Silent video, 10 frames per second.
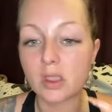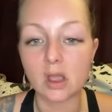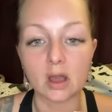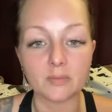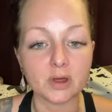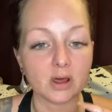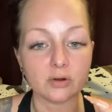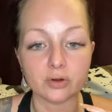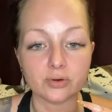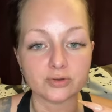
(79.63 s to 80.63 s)
I'm, I don't
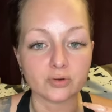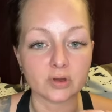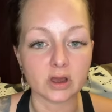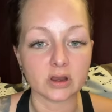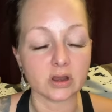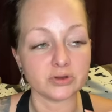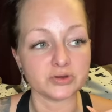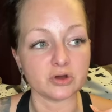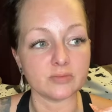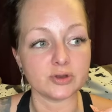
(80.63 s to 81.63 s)
know what's going on here.
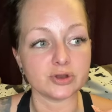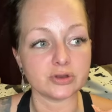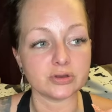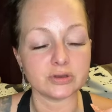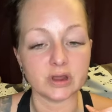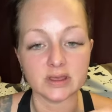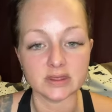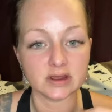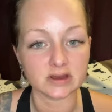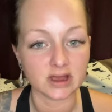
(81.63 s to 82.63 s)
So I'm going to take the
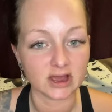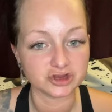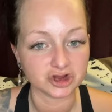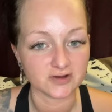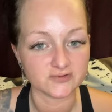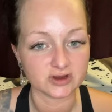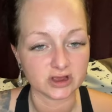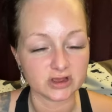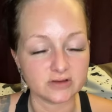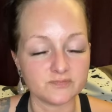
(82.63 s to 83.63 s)
Denttach off
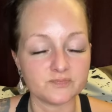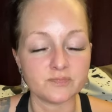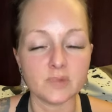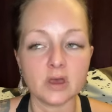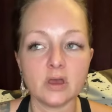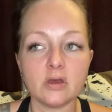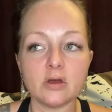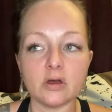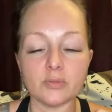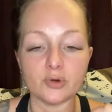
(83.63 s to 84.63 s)
tonight.
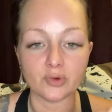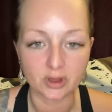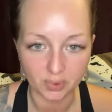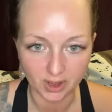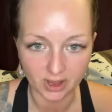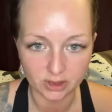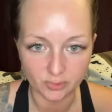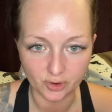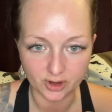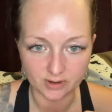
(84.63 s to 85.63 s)
I'm going to reapply it in the
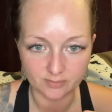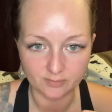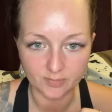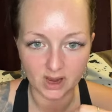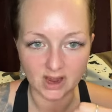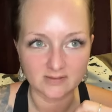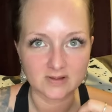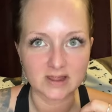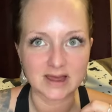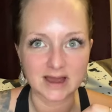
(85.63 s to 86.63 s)
morning. I have a
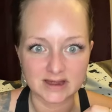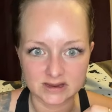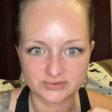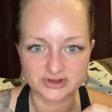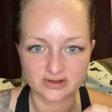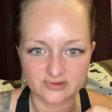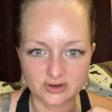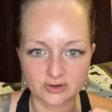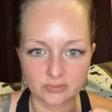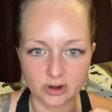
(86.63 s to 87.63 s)
lot of stuff to
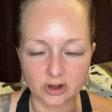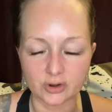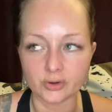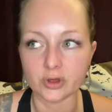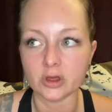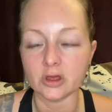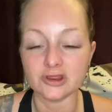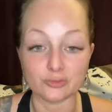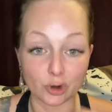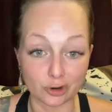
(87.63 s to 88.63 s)
do tomorrow.
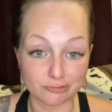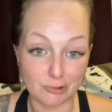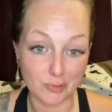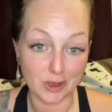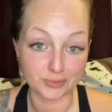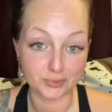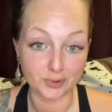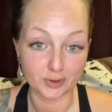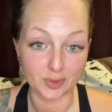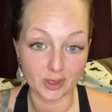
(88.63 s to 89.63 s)
Tomorrow's my mom's
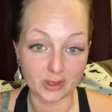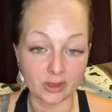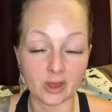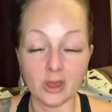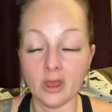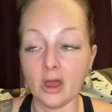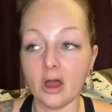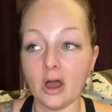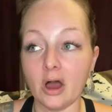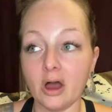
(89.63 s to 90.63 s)
birthday.
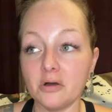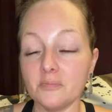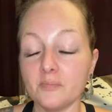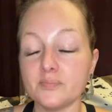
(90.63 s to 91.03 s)
Um,